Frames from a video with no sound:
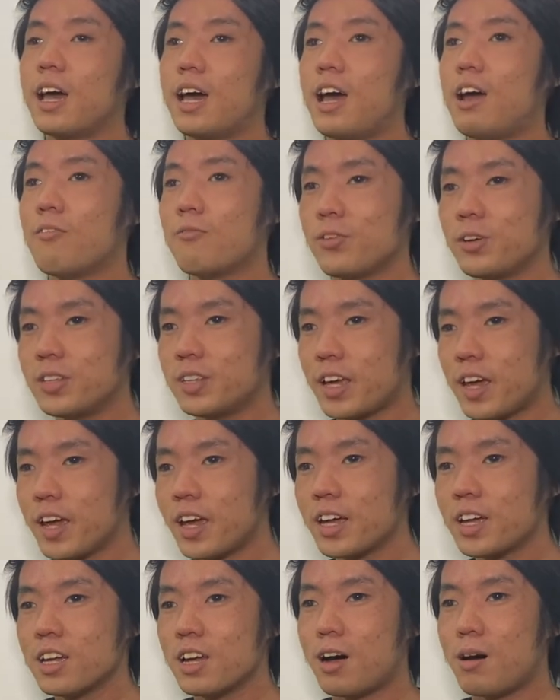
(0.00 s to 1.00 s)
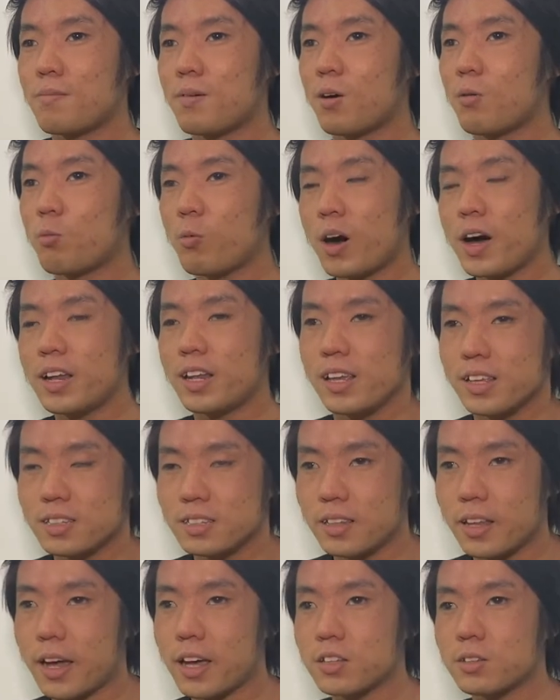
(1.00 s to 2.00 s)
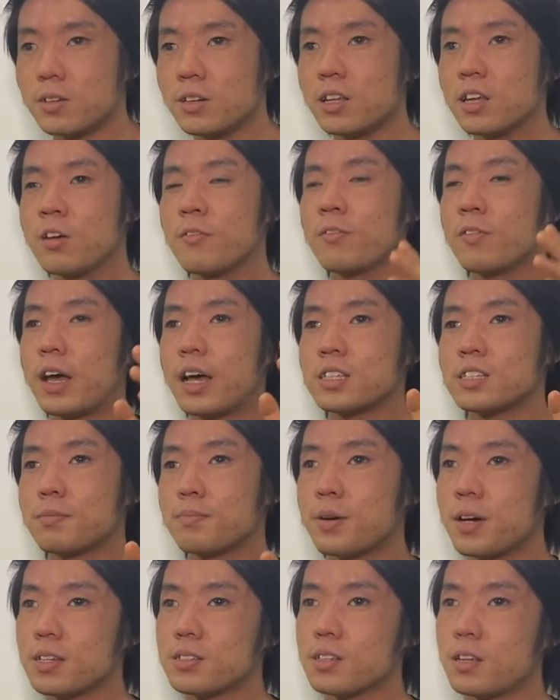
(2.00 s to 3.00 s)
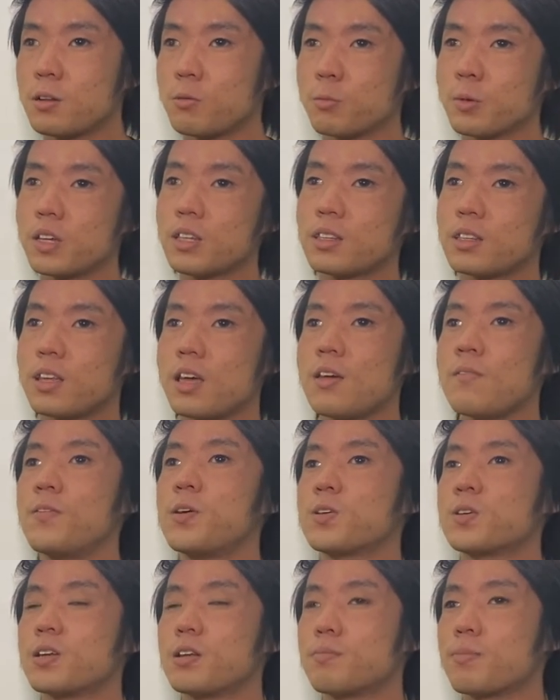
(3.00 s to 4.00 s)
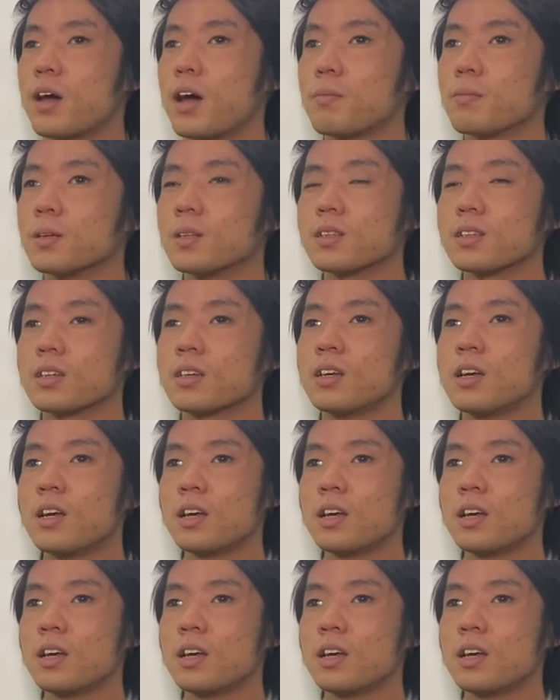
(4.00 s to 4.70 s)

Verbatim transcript: every day about what it's like to live as a person with a vision impairment.